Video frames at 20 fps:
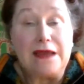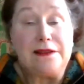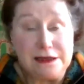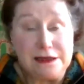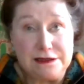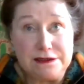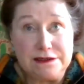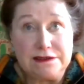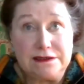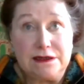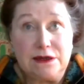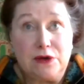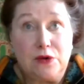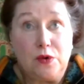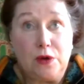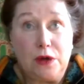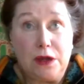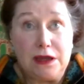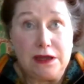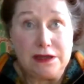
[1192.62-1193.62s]
And this
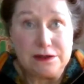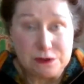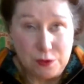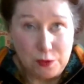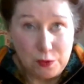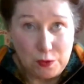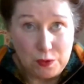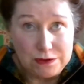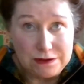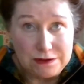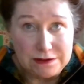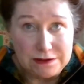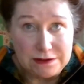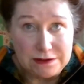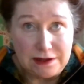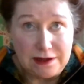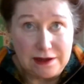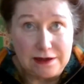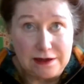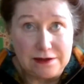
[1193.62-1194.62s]
is all
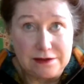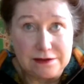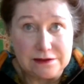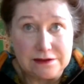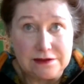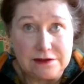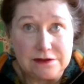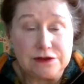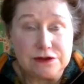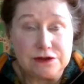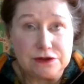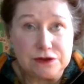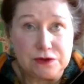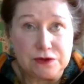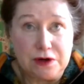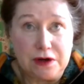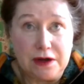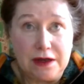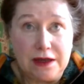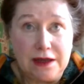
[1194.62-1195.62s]
designed to
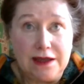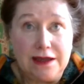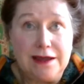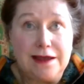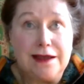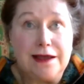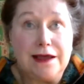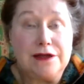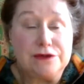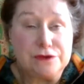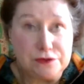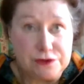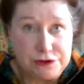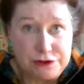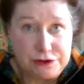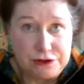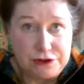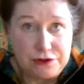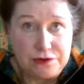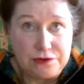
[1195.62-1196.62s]
try and
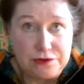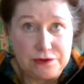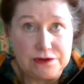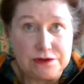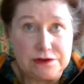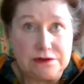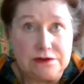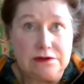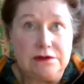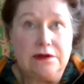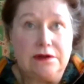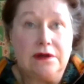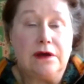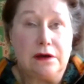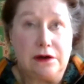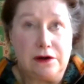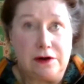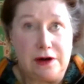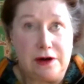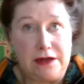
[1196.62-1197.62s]
reduce
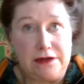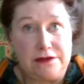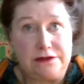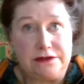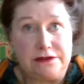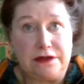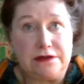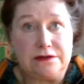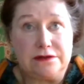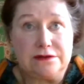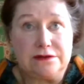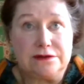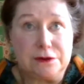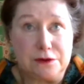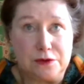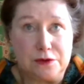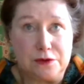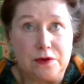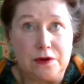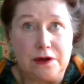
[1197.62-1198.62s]
our access
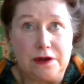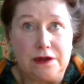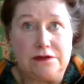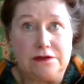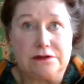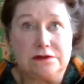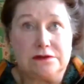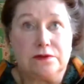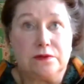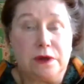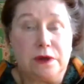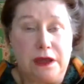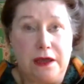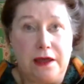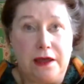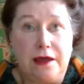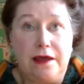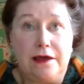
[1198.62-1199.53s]
to the rights we